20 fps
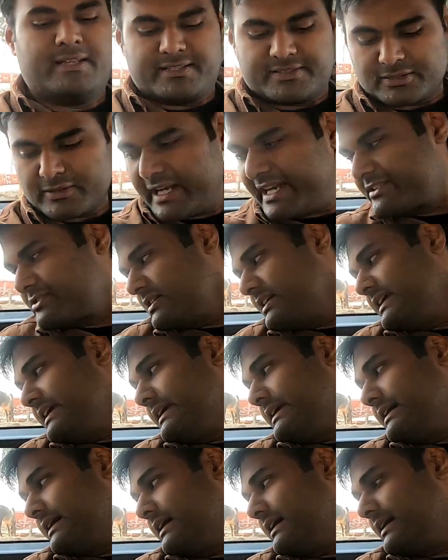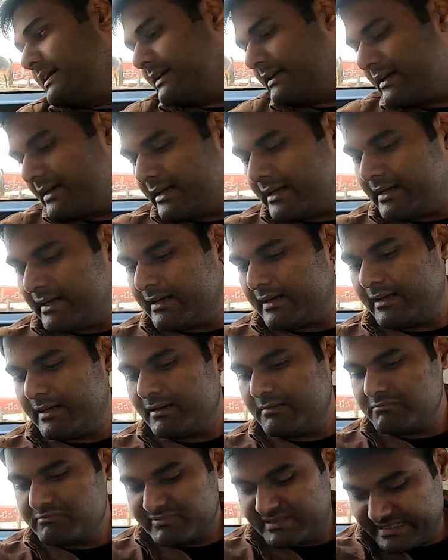So actually
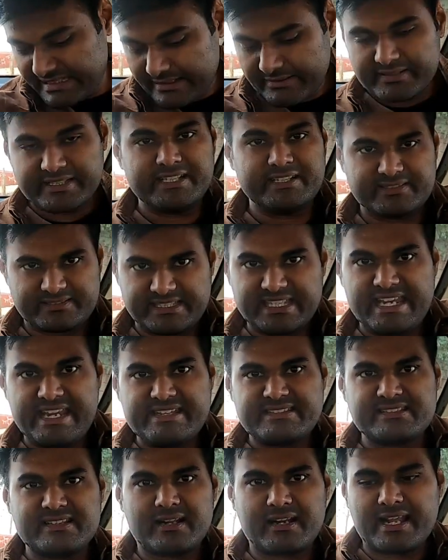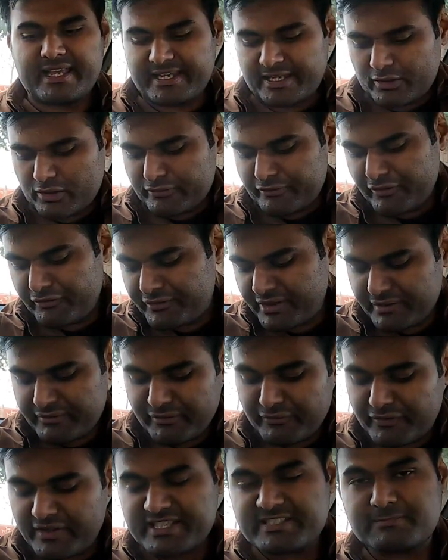the rear seats are like, you know,
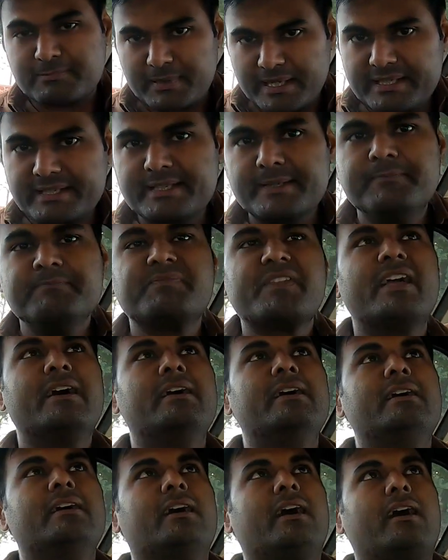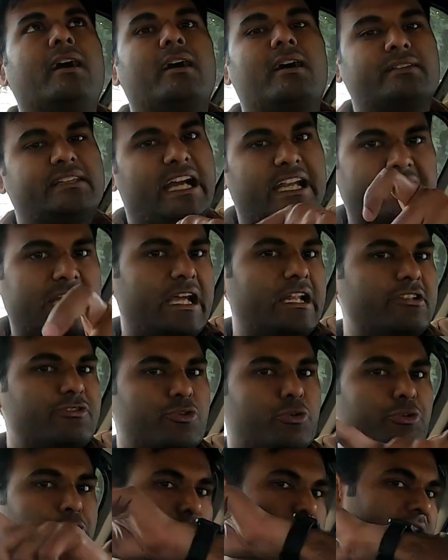50-50 split. That I'll
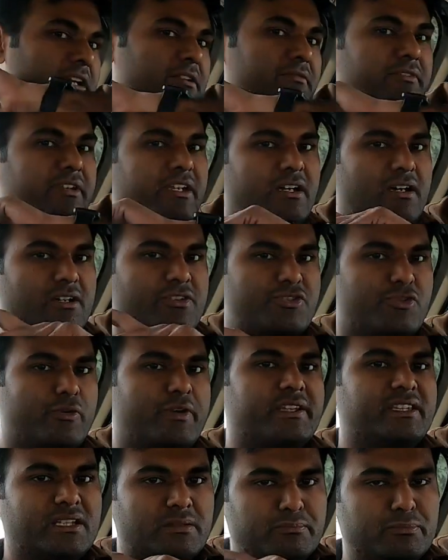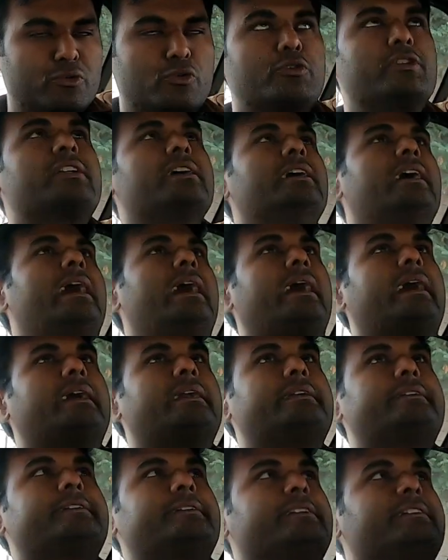show you when we are showing the boot.
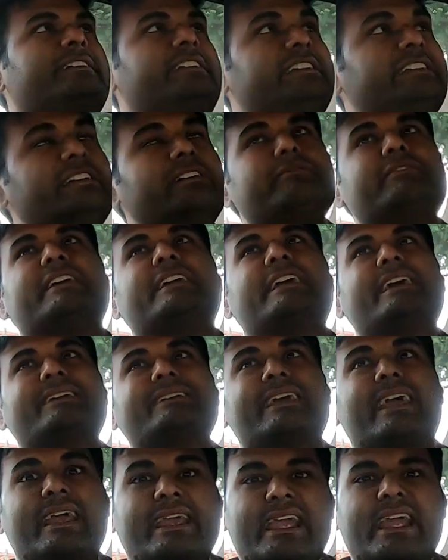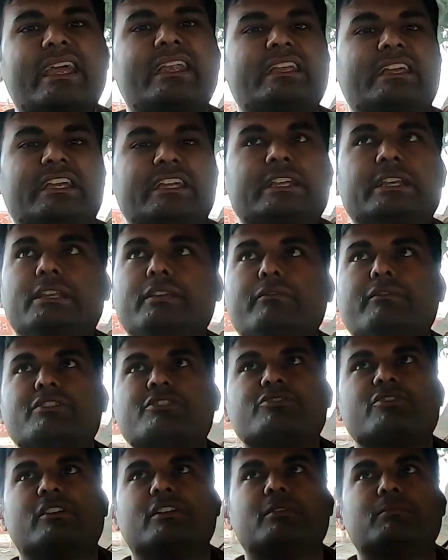And here we get again
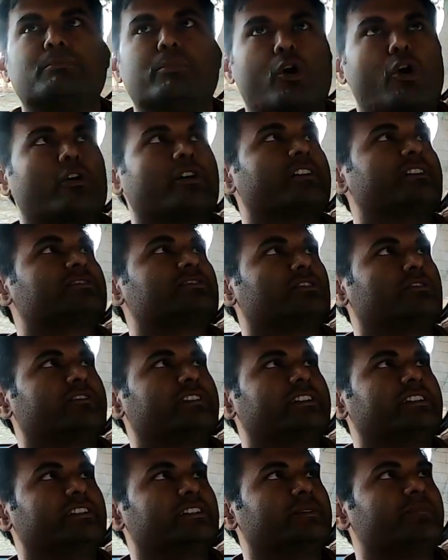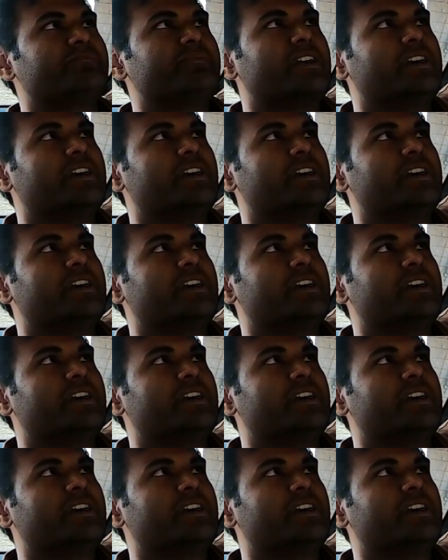individual blowers over here.